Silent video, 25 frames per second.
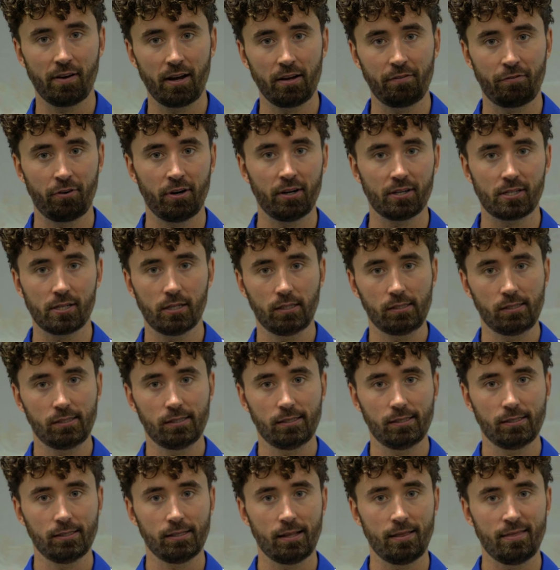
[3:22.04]
favorite.
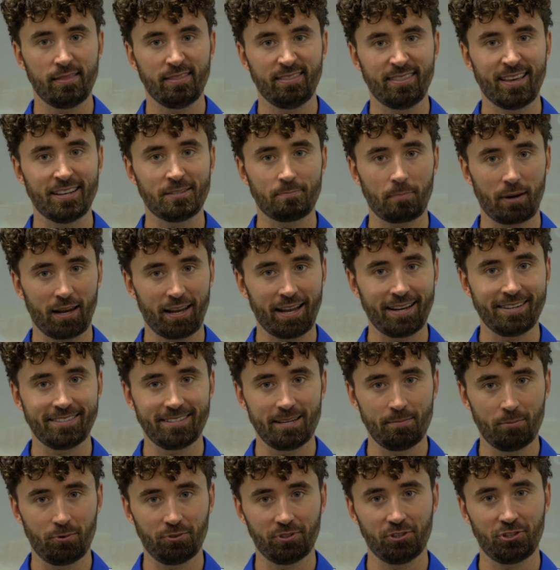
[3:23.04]
There's
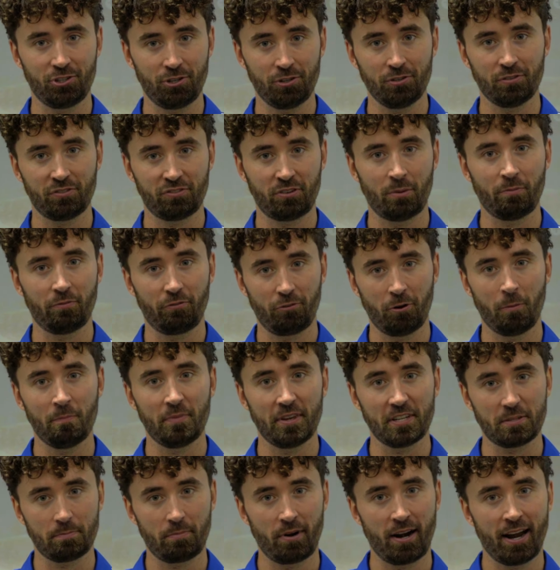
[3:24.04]
plenty more to choose from from
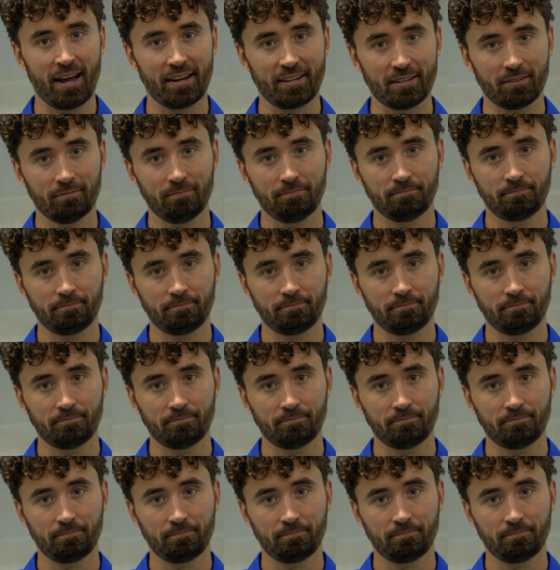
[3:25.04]
this brand.